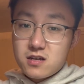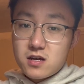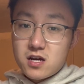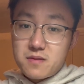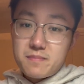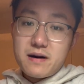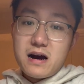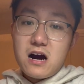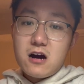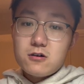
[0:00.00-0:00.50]

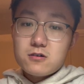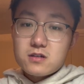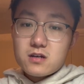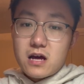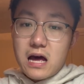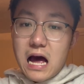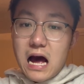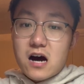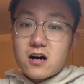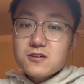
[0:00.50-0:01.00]
about
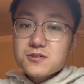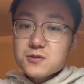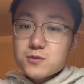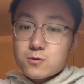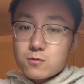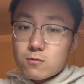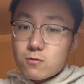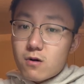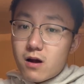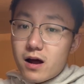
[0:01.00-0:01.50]
how to
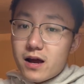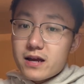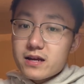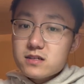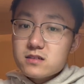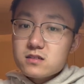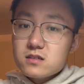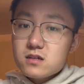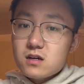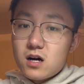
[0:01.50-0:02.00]

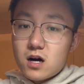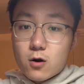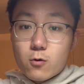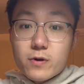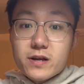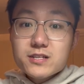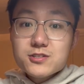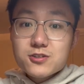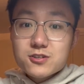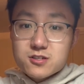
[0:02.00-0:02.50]
write a
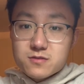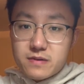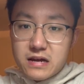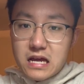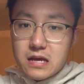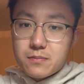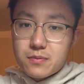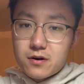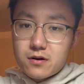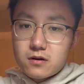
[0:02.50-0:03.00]
research
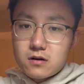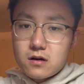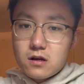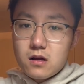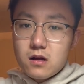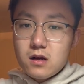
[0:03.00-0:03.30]
paper.